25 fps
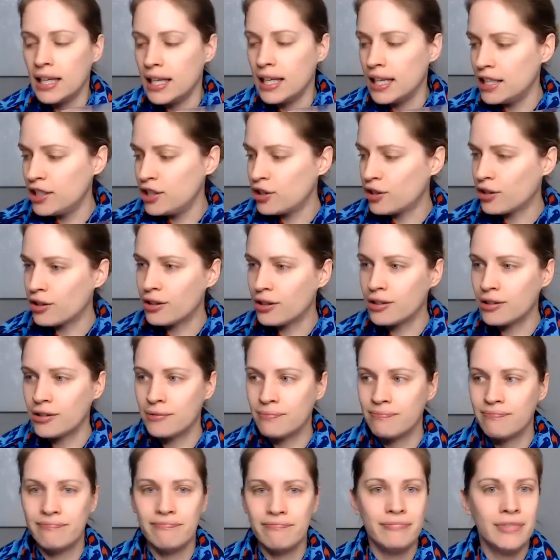in
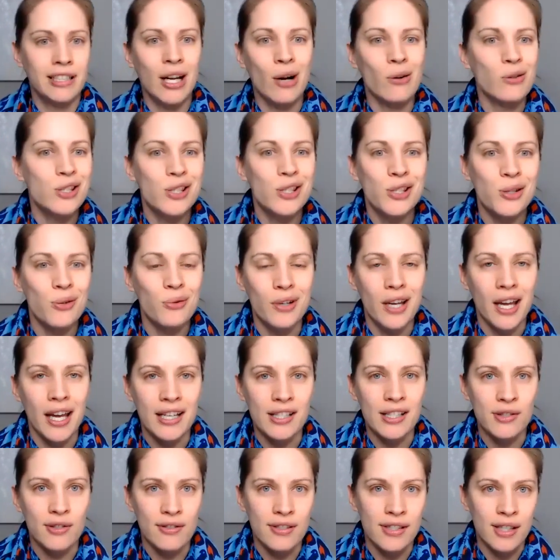your, you know,
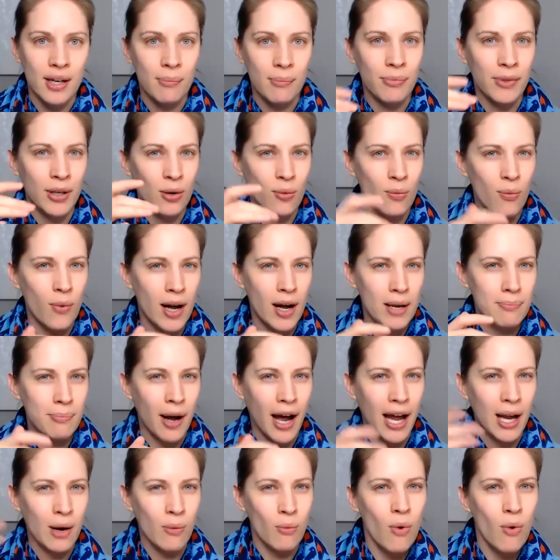suitcase or something one
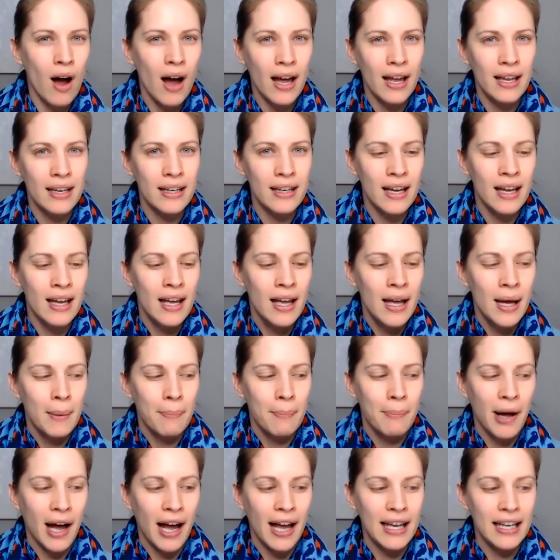by one,
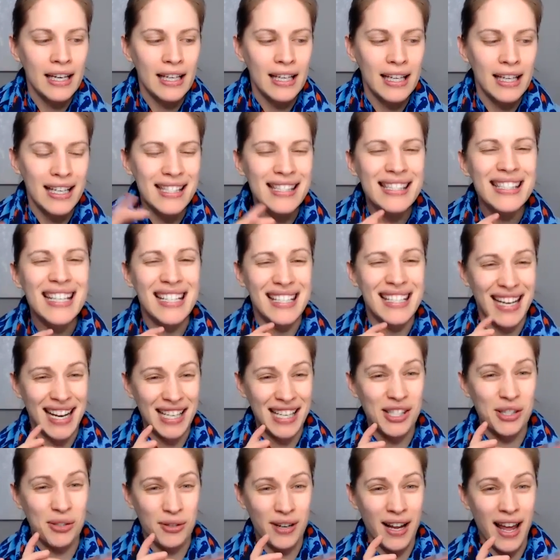but isn't it
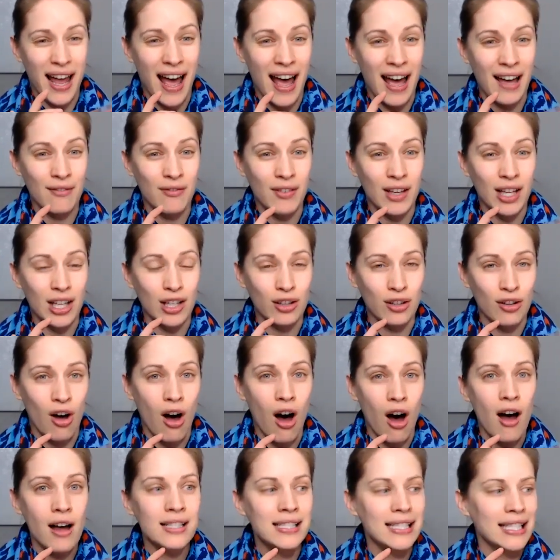nicer to have it
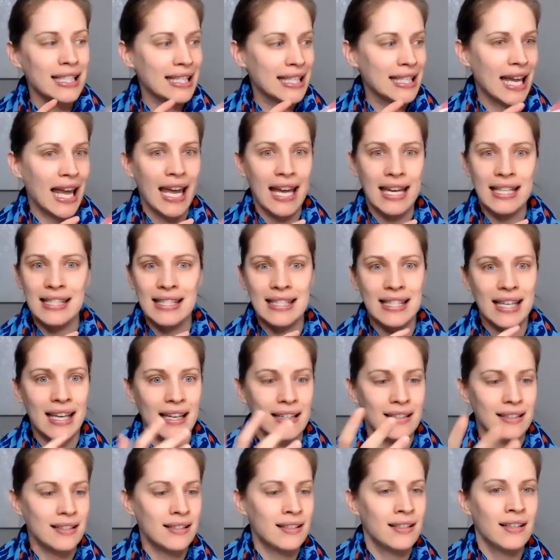locked in case
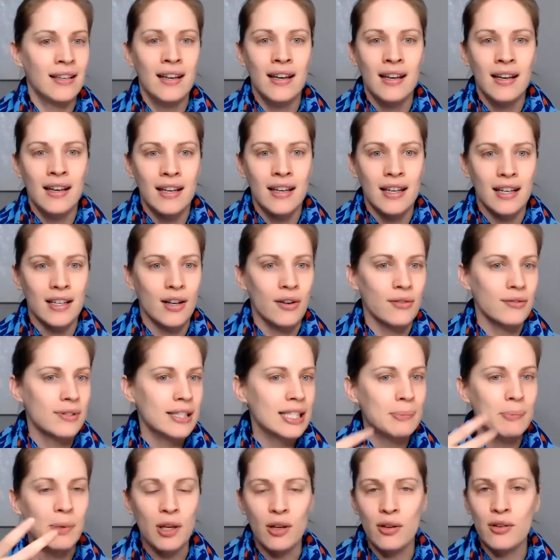it, you know,
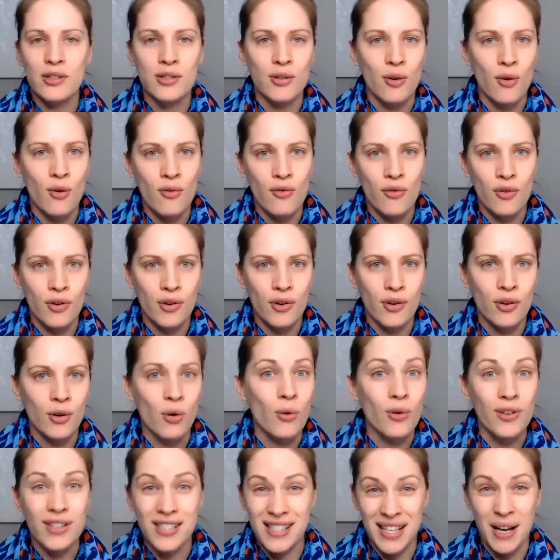spills over
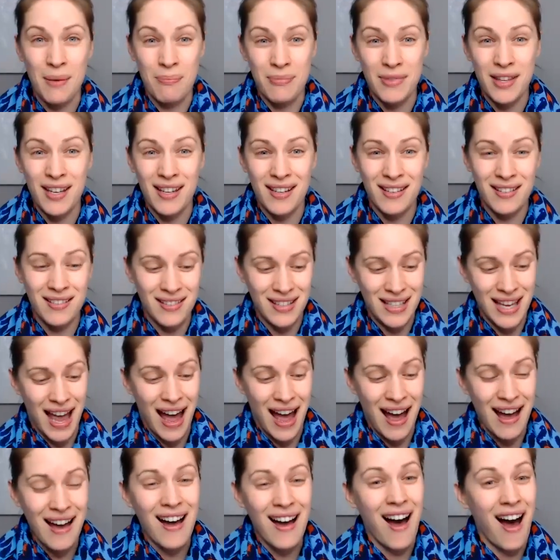or something?
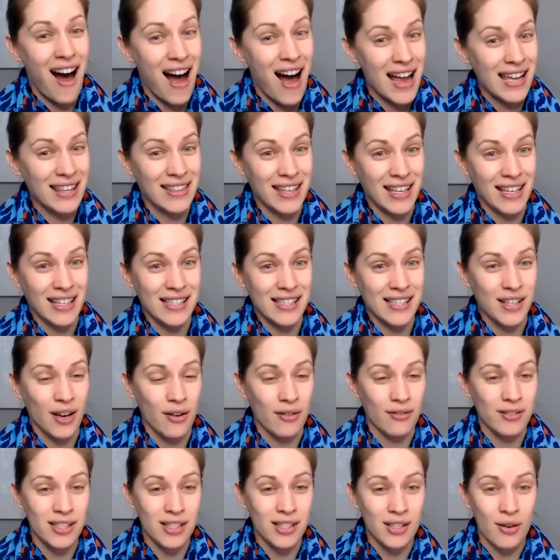Yeah, I think so.
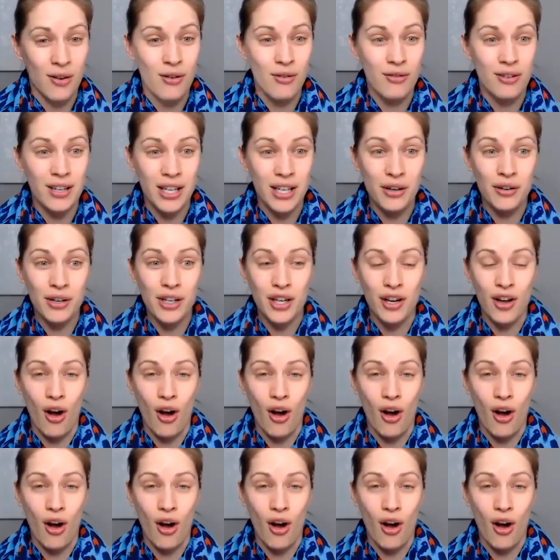So here you